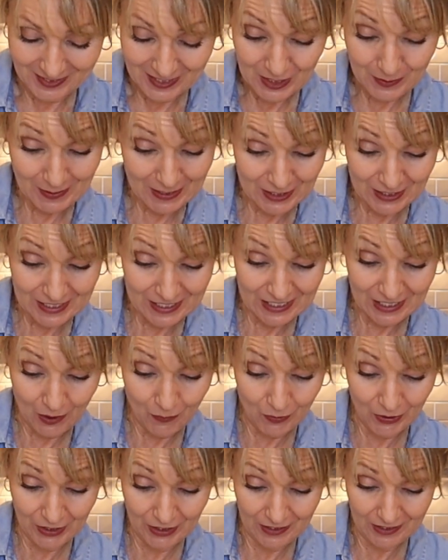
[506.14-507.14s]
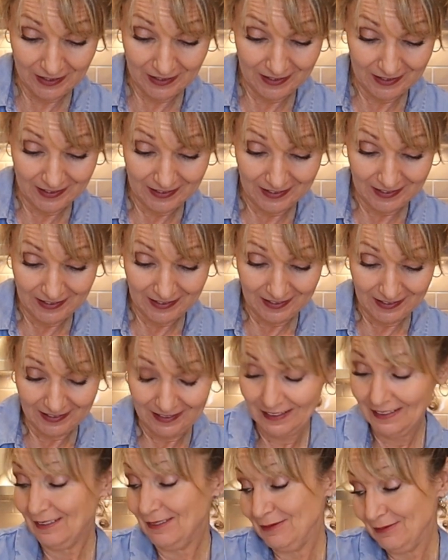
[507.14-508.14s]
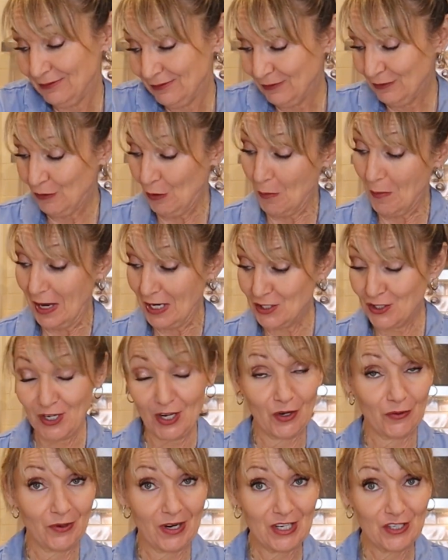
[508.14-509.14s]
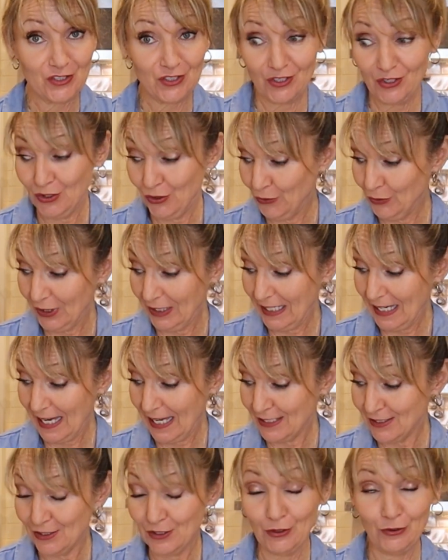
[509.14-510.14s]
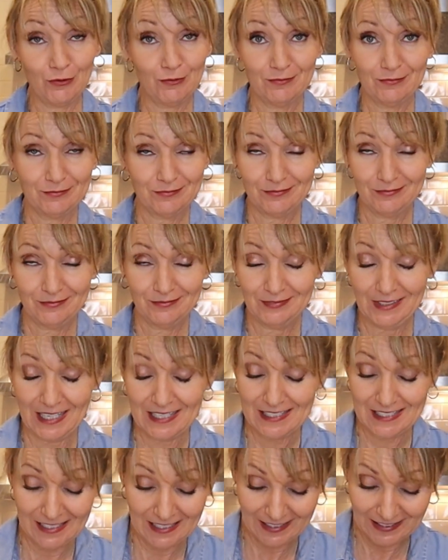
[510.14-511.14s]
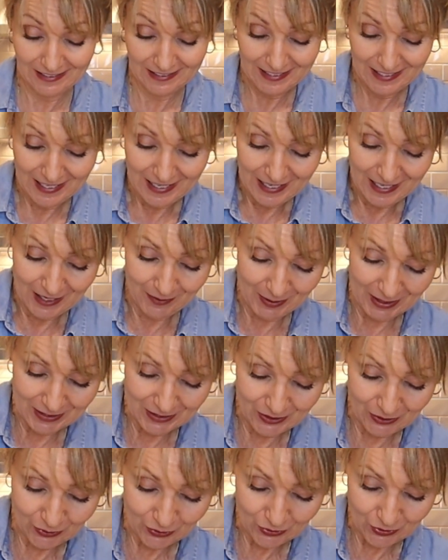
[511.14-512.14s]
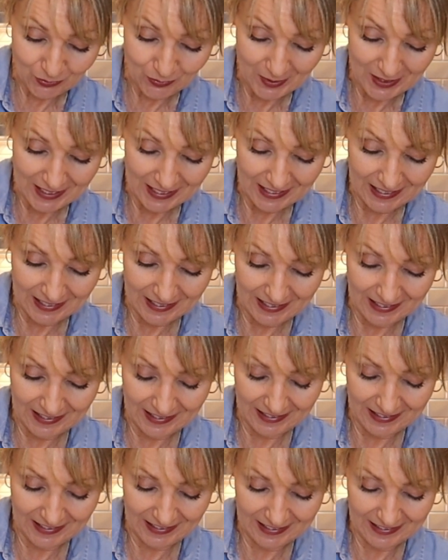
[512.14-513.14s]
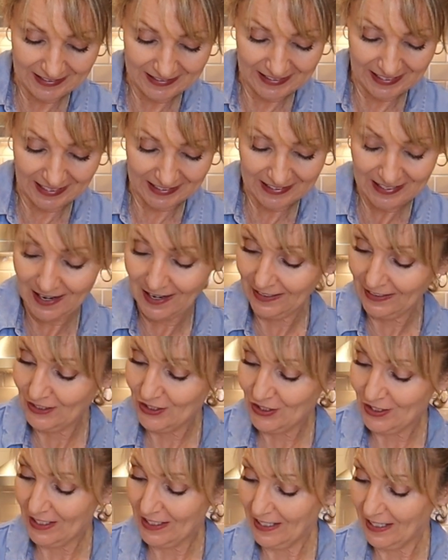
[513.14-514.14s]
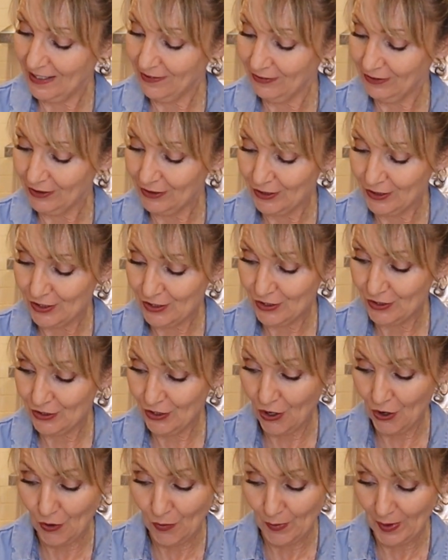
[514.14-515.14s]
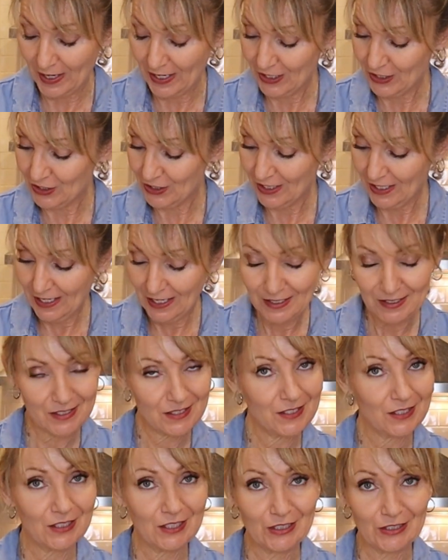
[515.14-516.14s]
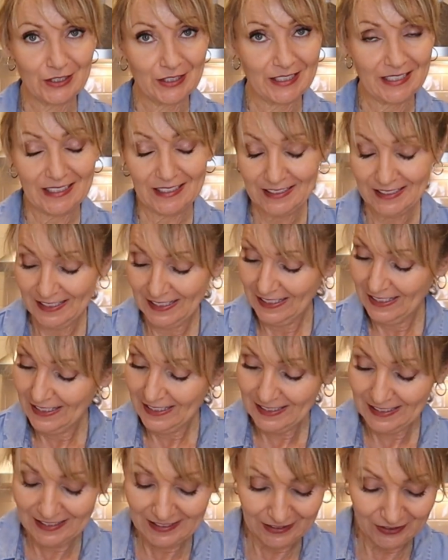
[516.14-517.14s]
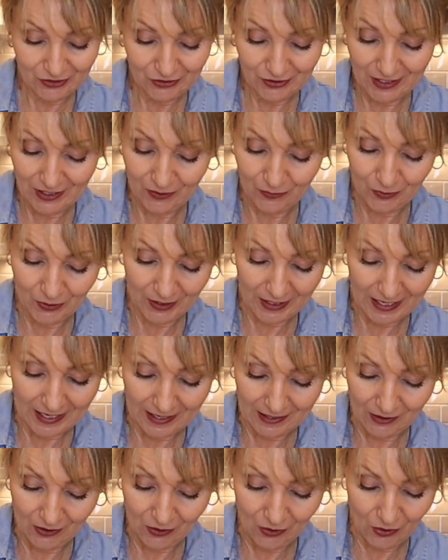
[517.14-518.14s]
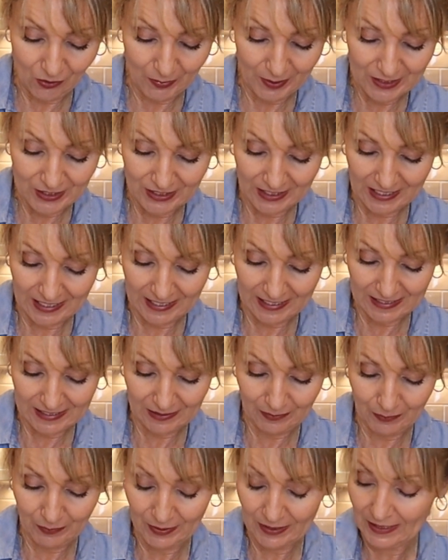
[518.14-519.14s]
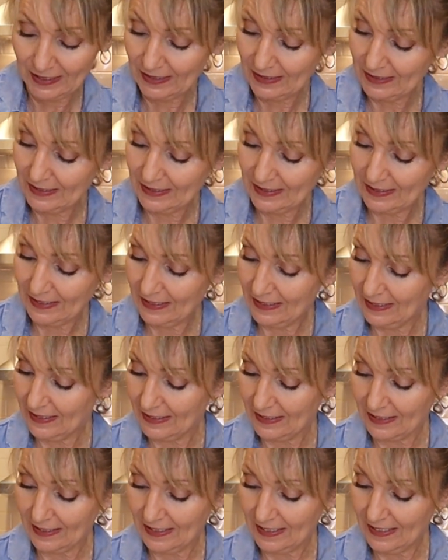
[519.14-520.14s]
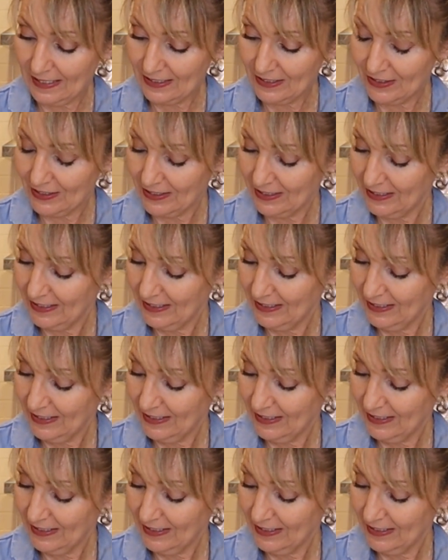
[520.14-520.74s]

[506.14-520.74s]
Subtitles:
especially someone from my generation who really has no idea about social media and technology. I've learned so much, still learning, still trying to work out a whole bunch of kinks and bugs. Ah, gosh.